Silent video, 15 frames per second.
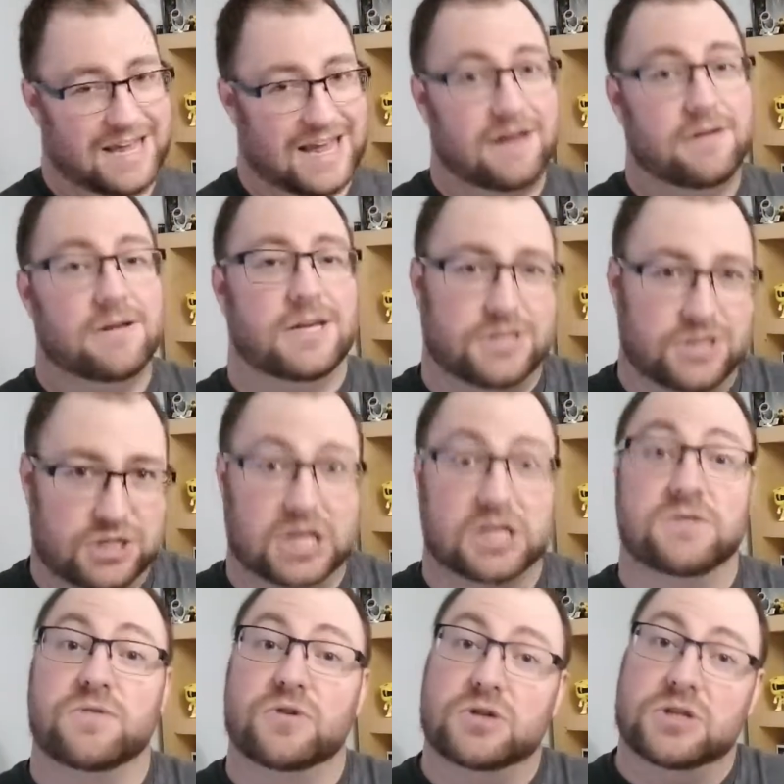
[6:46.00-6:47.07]
But again,
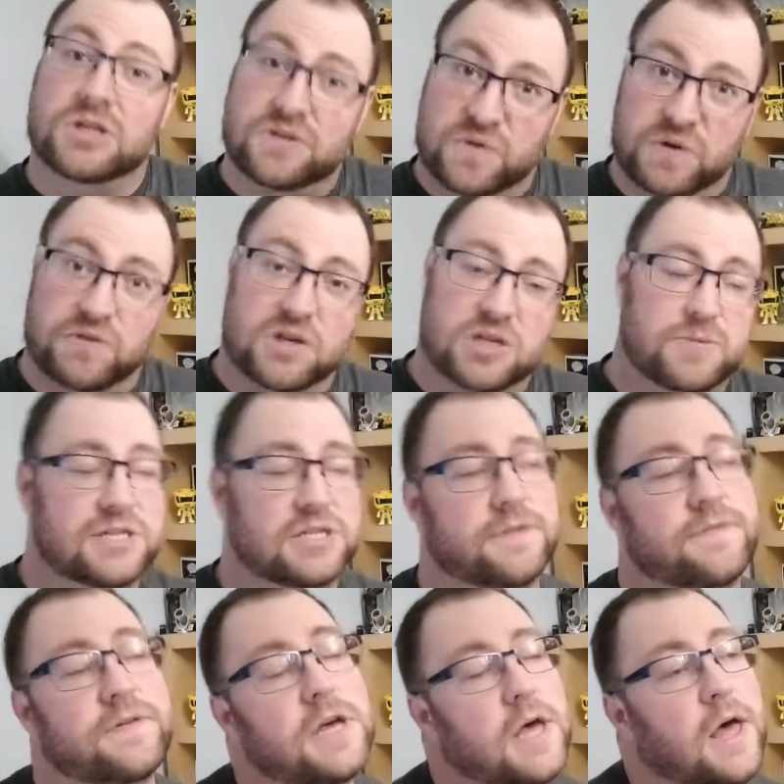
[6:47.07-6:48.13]
it's a Chase version, it's very
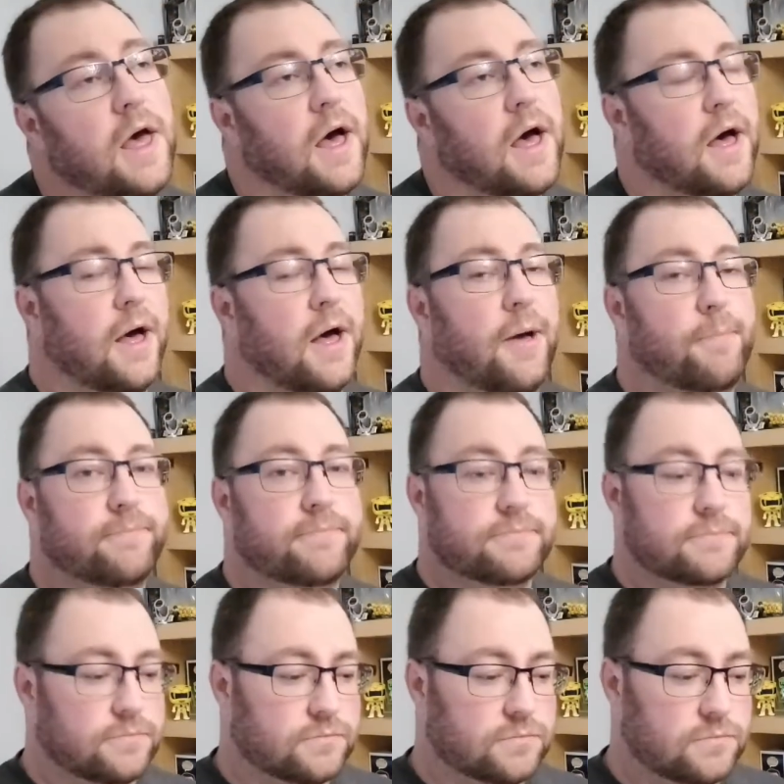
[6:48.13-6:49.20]
expensive.
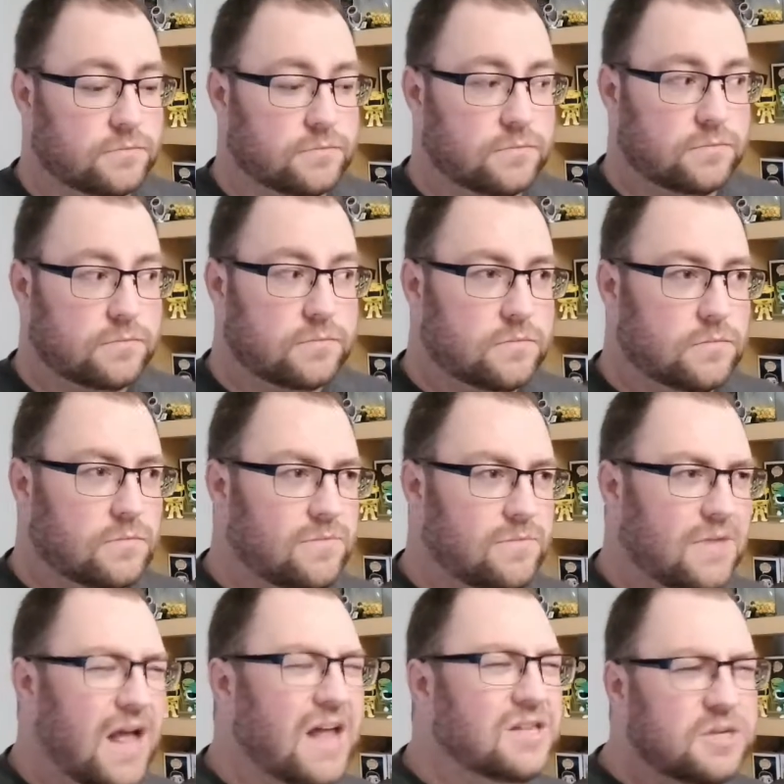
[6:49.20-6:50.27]
Um,
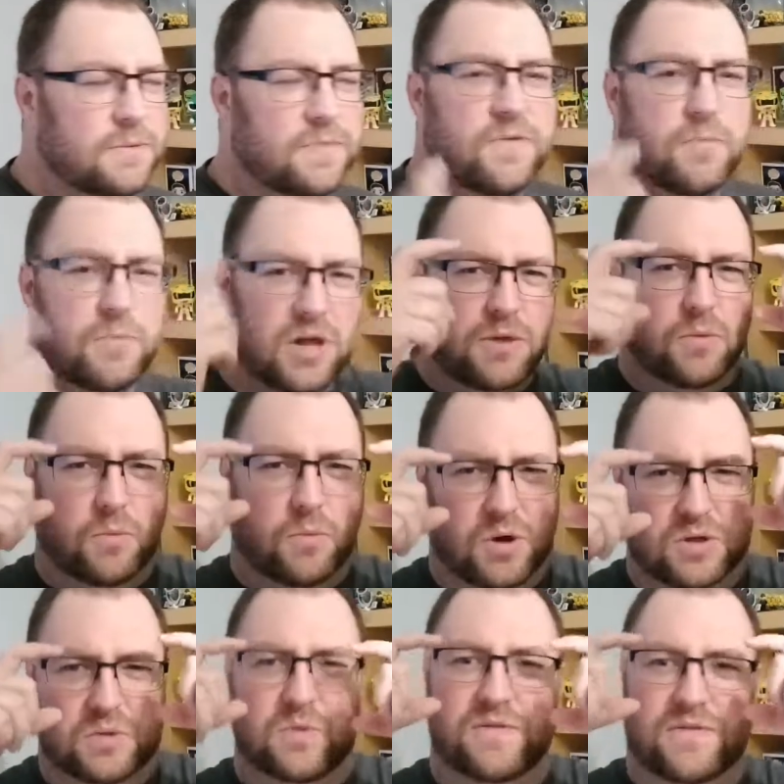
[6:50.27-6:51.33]
and some of them, like
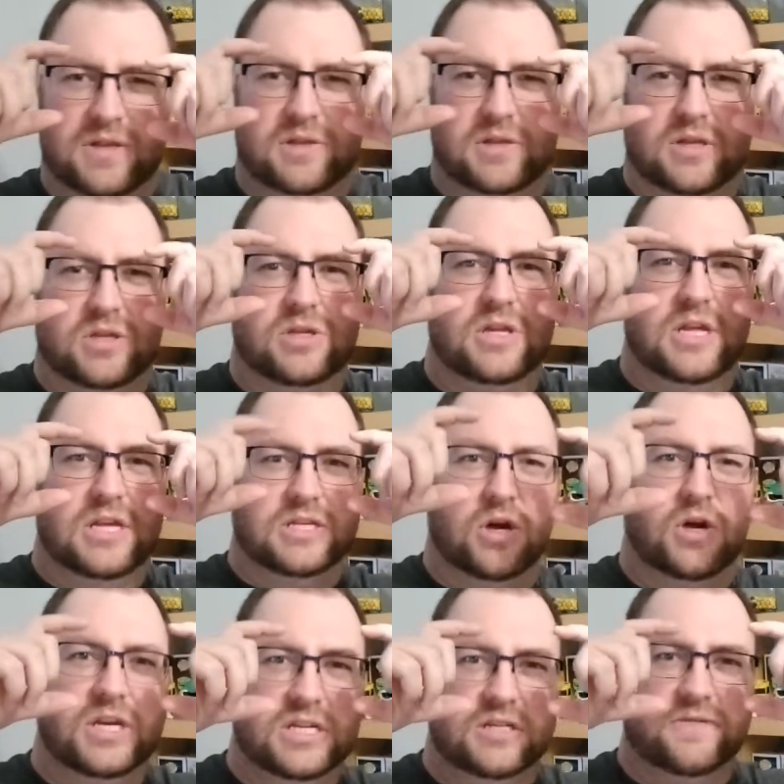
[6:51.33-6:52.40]
the one with
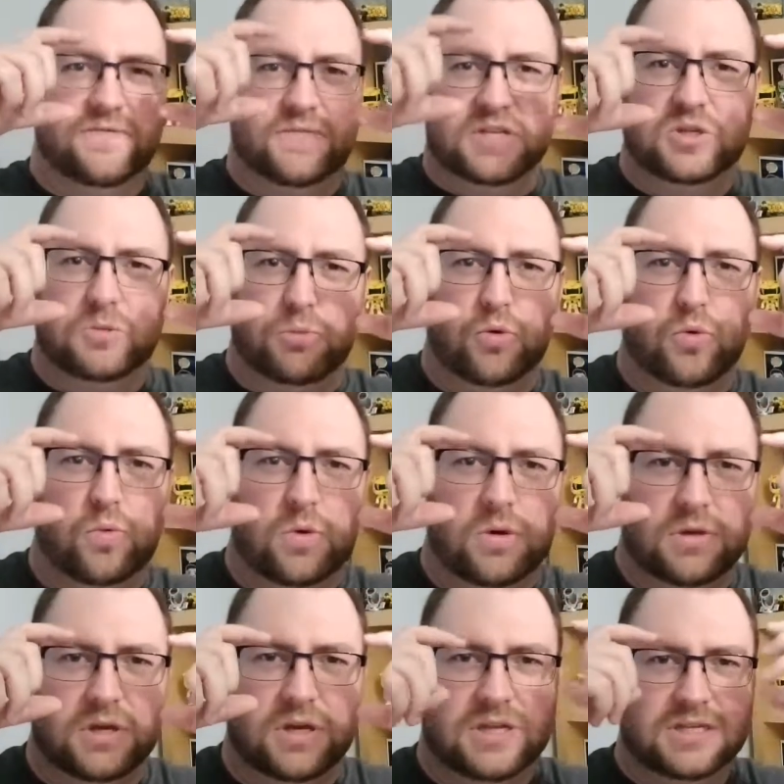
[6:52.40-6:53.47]
his eyes are
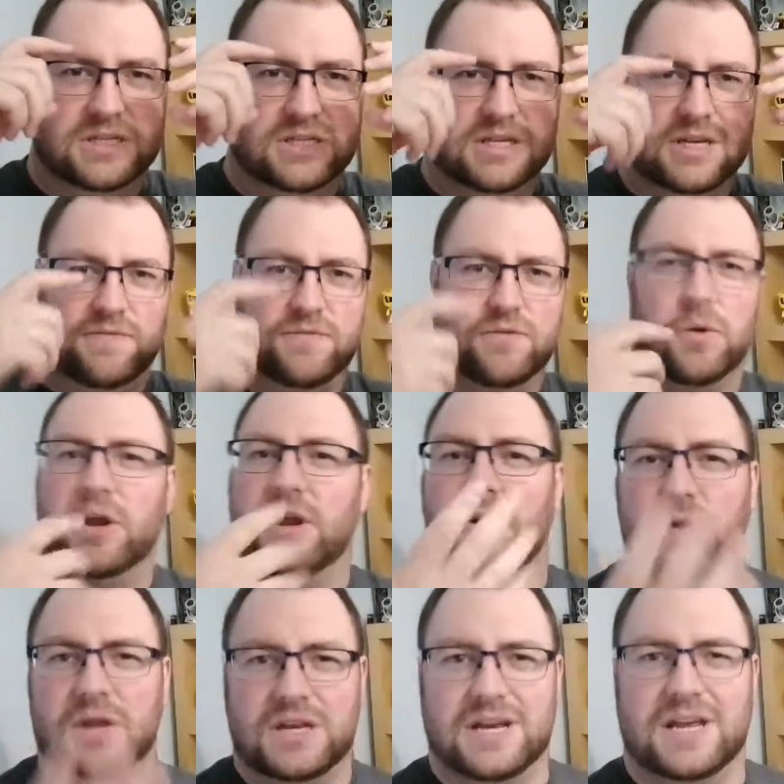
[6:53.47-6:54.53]
visible, you can see
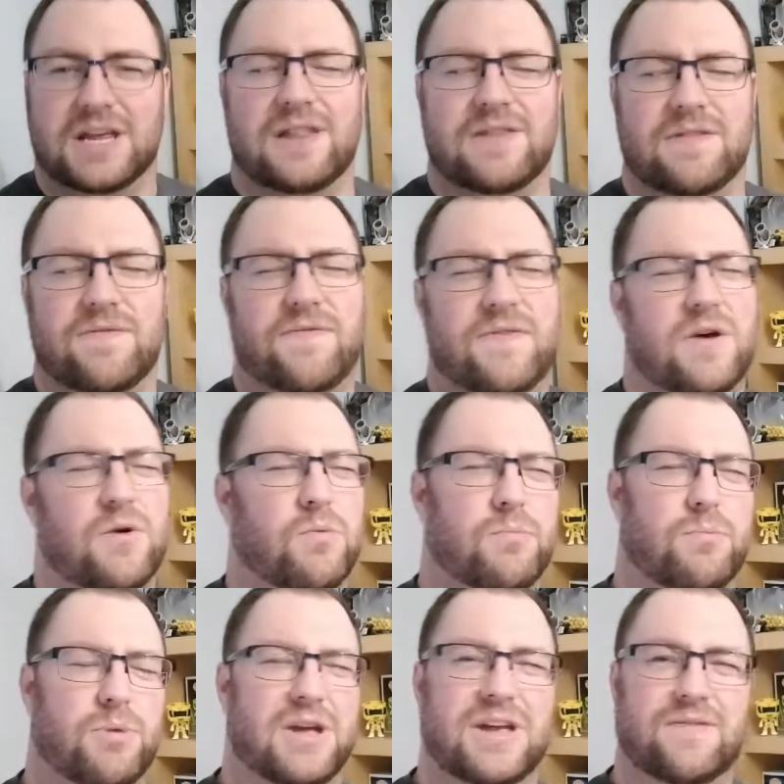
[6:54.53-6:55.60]
through. I know they did it in the
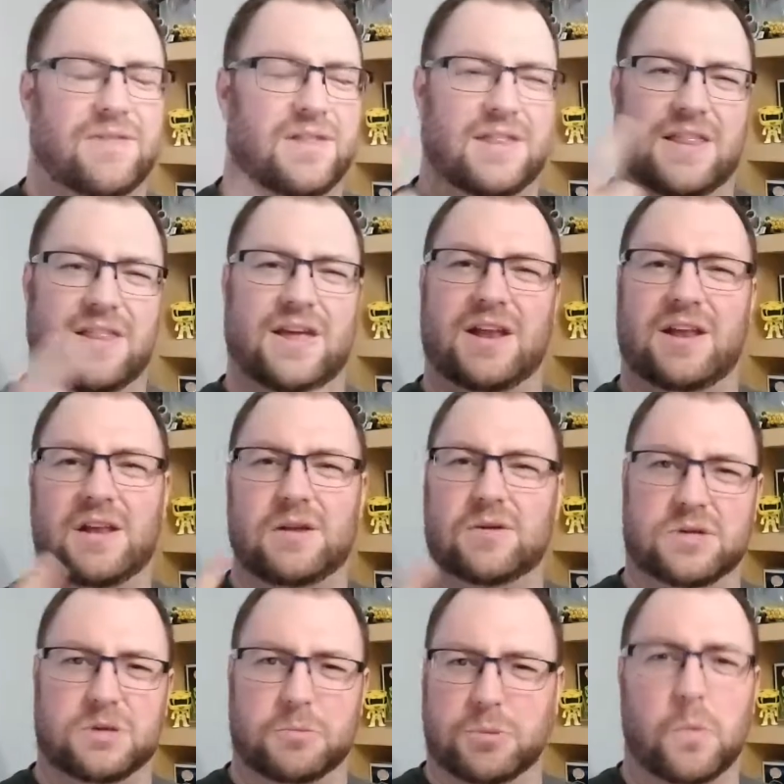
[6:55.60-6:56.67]
film, but even
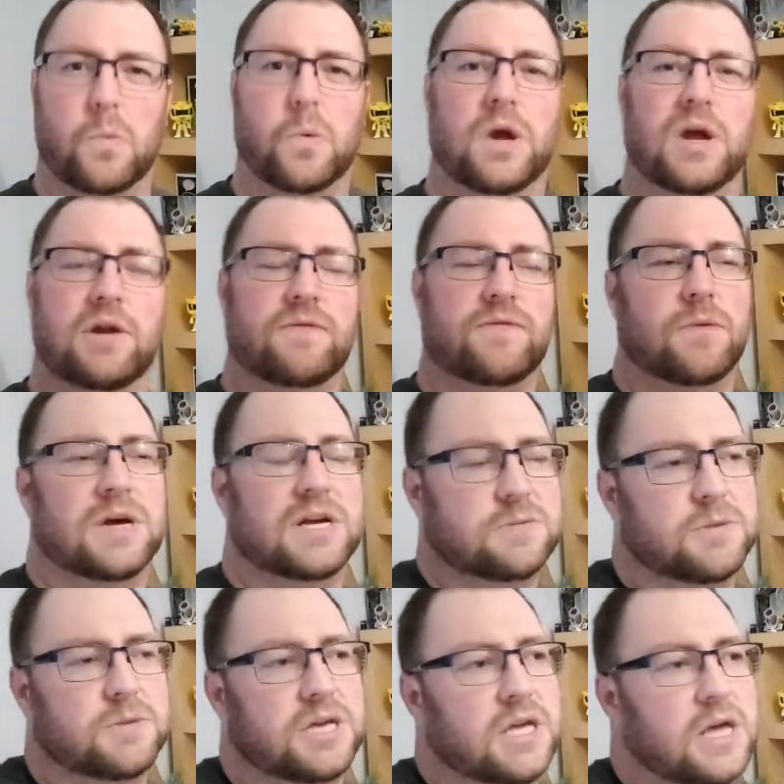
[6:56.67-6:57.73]
then it looked a bit weird if
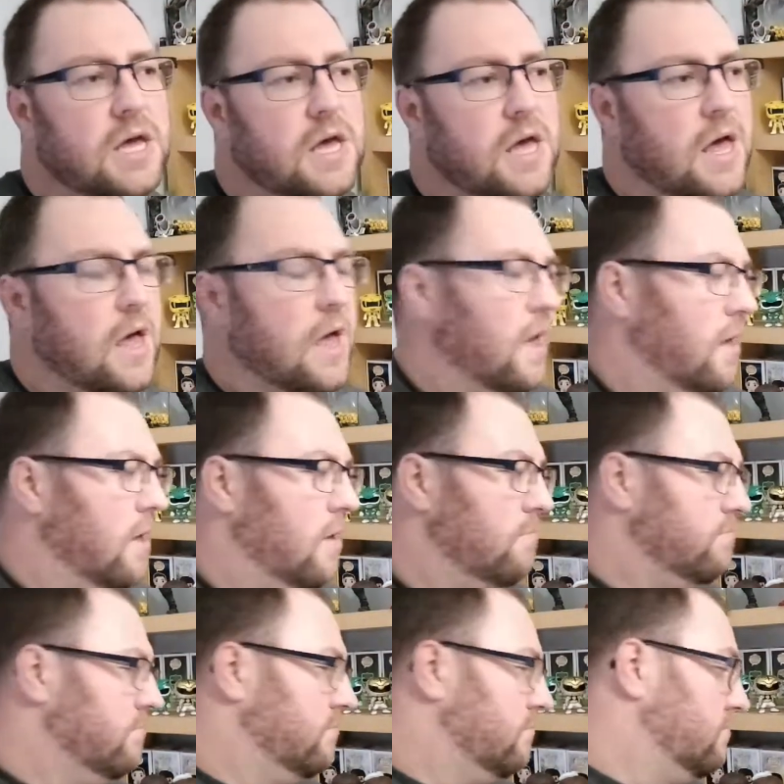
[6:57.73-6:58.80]
you ask me.
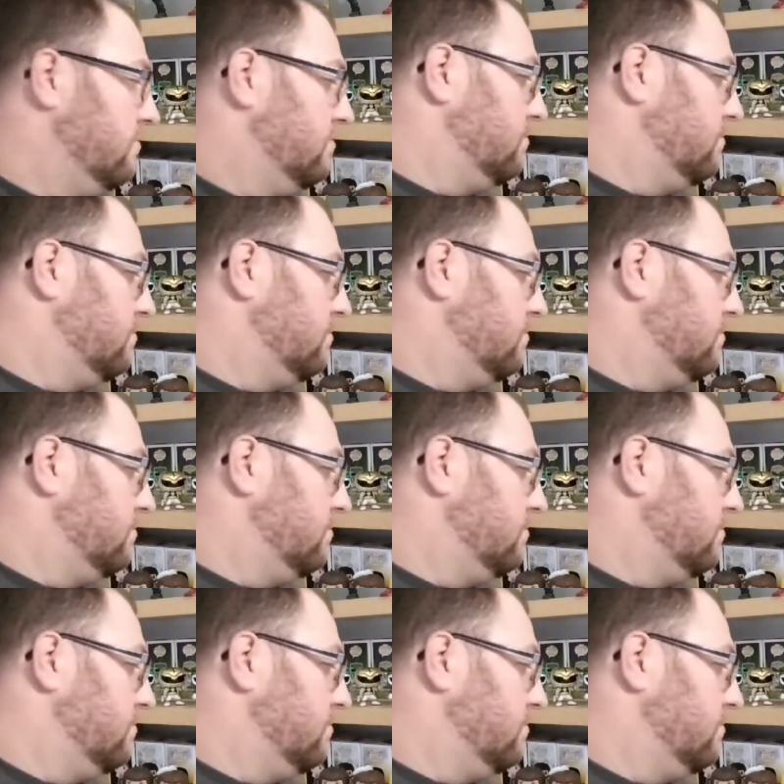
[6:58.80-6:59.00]
Um,